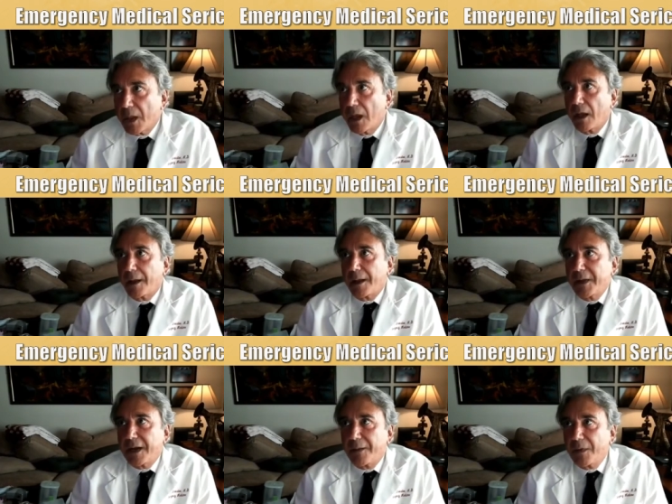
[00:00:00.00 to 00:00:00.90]
I
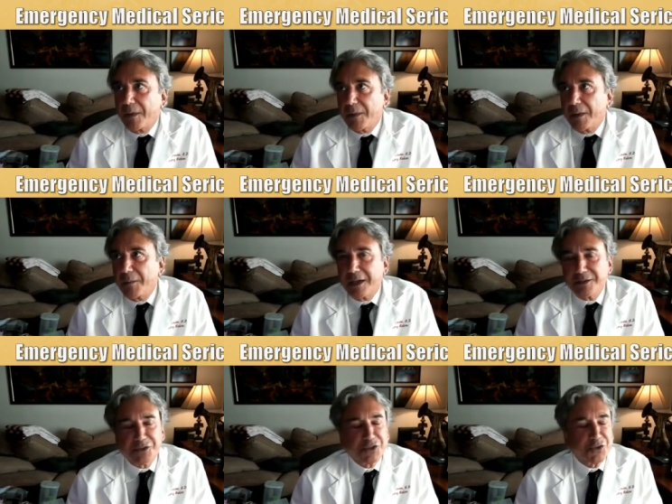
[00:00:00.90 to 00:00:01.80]
mean, I'm
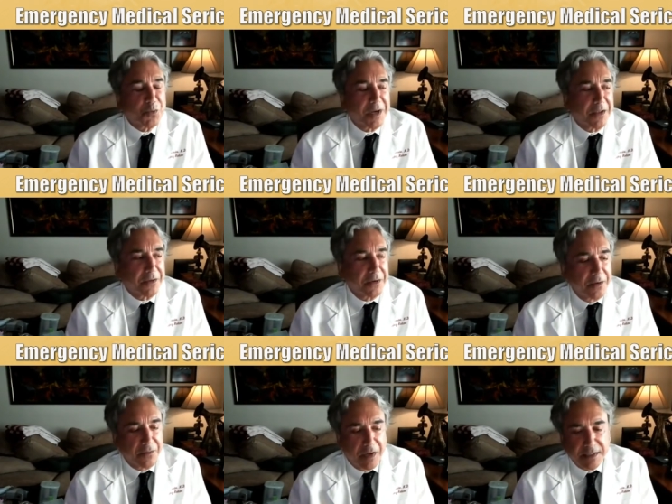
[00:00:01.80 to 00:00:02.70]
not sure what other
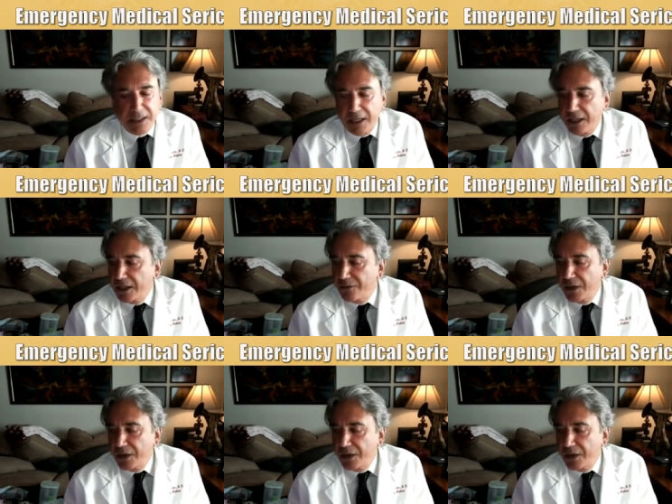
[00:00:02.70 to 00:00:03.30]
advice I can give.